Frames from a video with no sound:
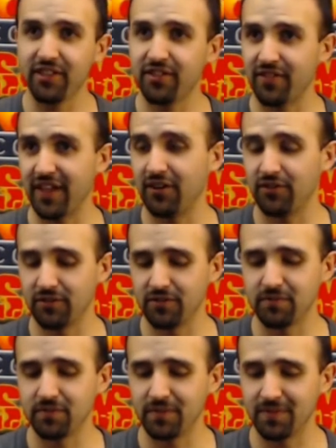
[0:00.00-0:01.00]
They
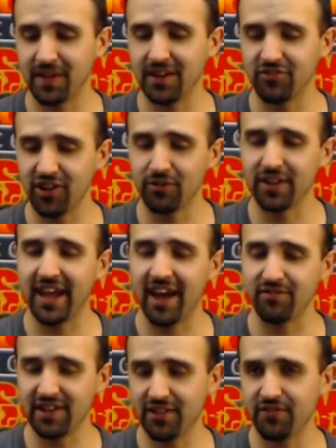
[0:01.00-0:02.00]
generally have
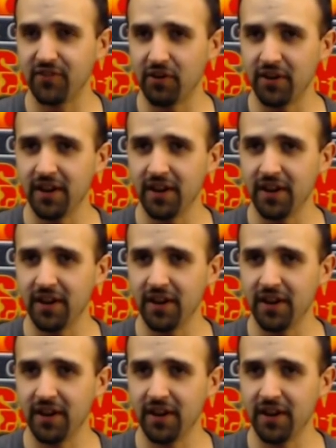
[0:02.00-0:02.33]
less Fury.